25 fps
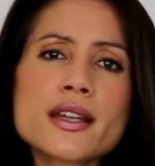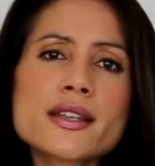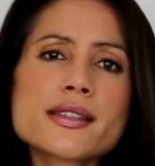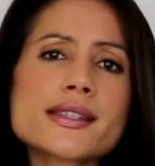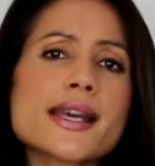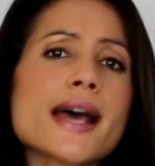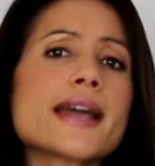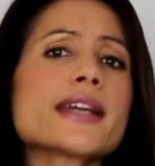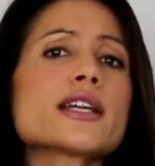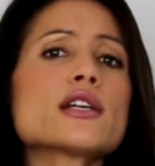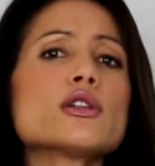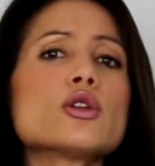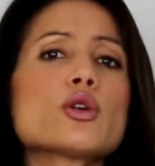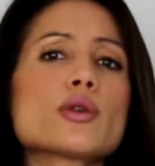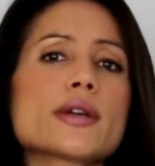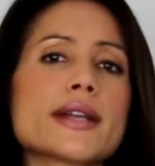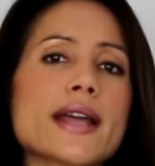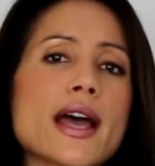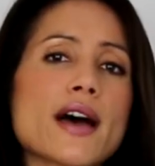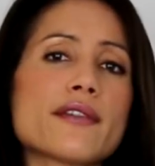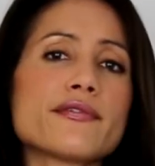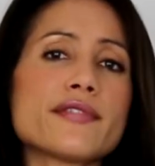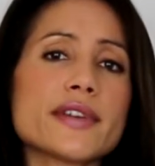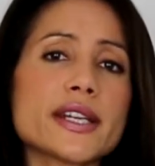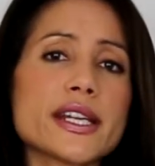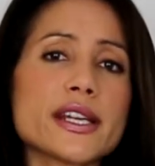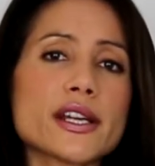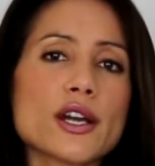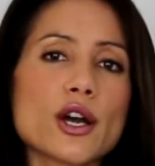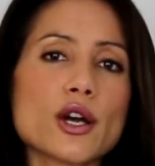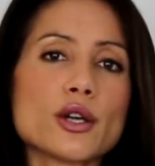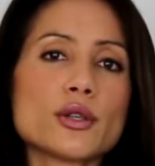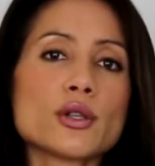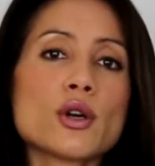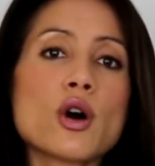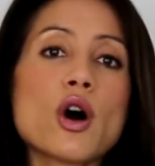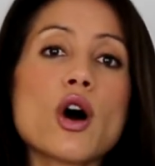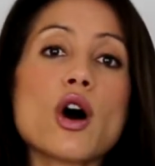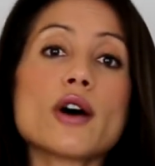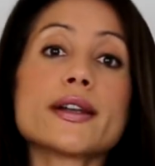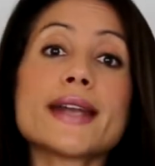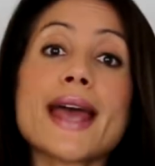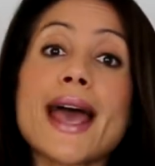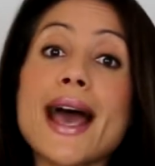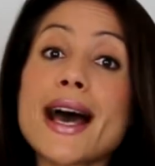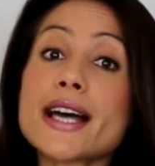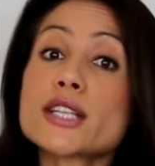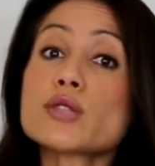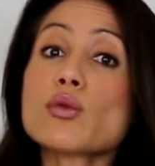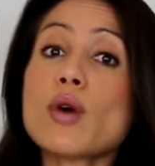Take a look at our video on
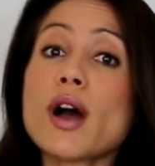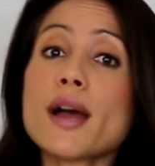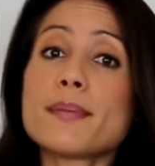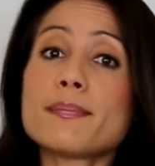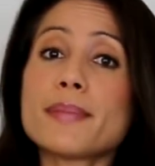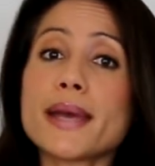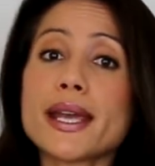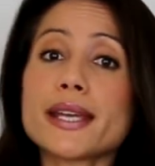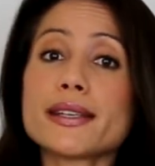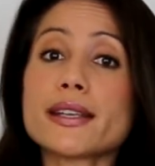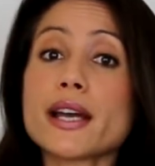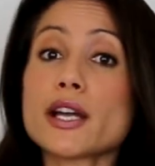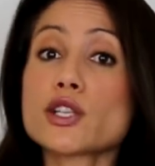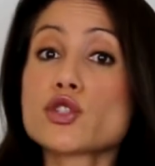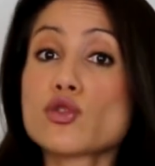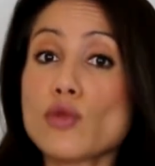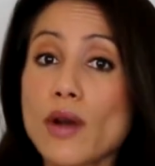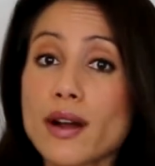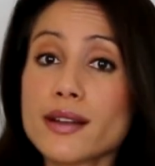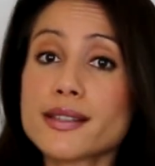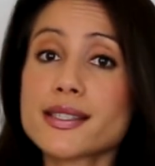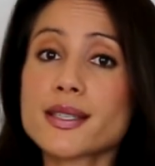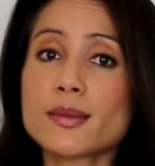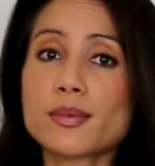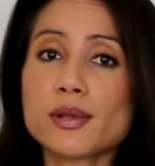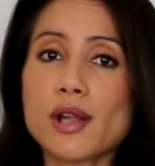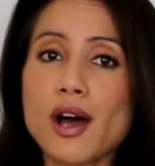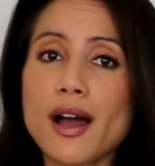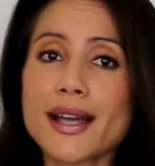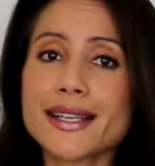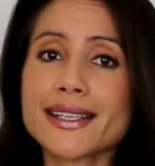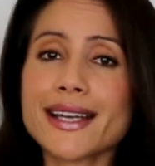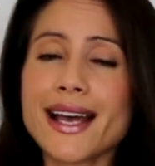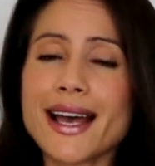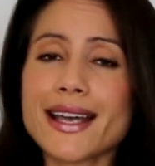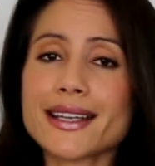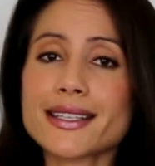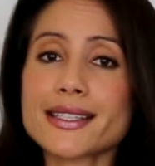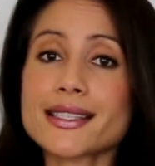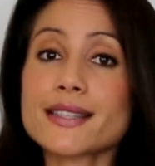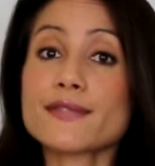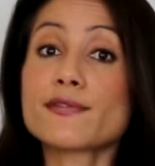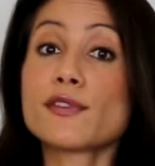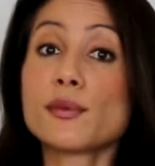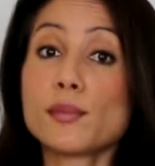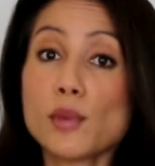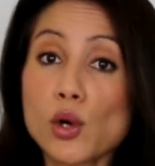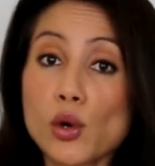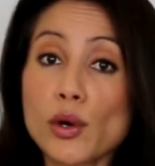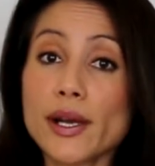how do I beat a drug supply case
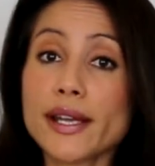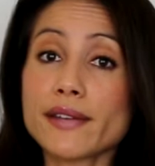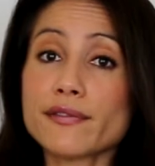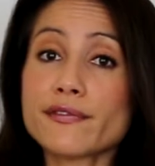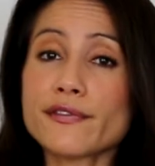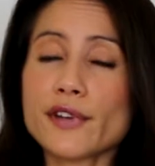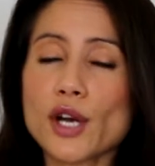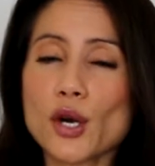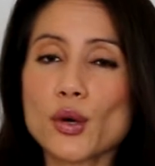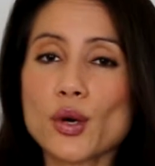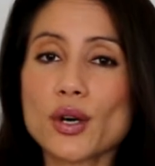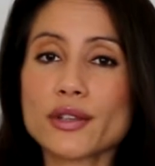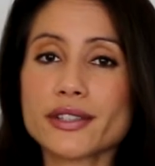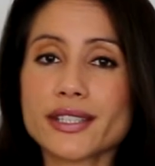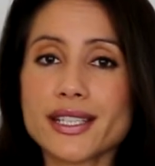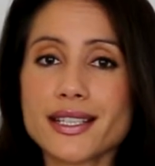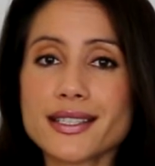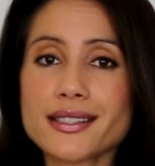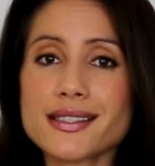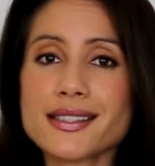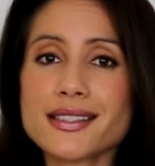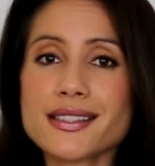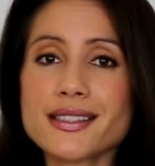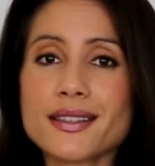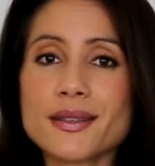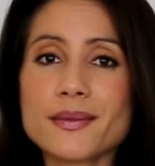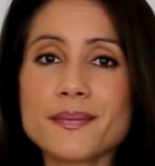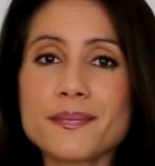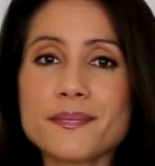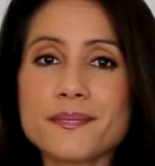for more info on this.